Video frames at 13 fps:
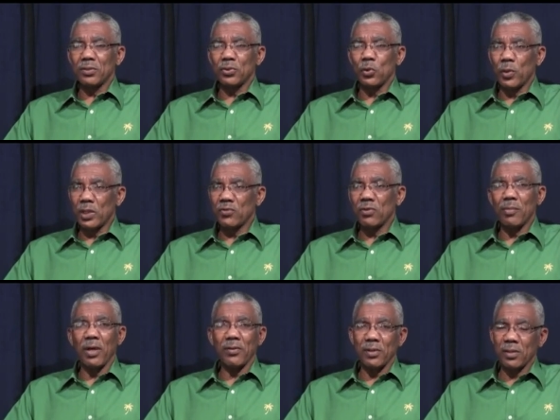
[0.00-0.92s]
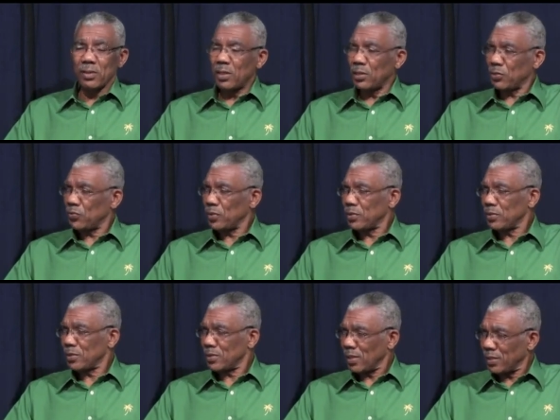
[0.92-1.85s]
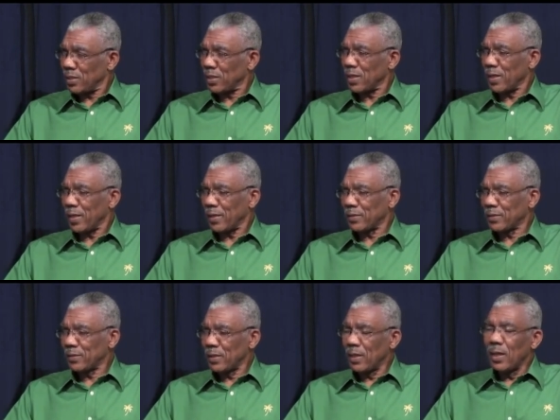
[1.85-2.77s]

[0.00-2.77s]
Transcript: students from other countries to study in Guyana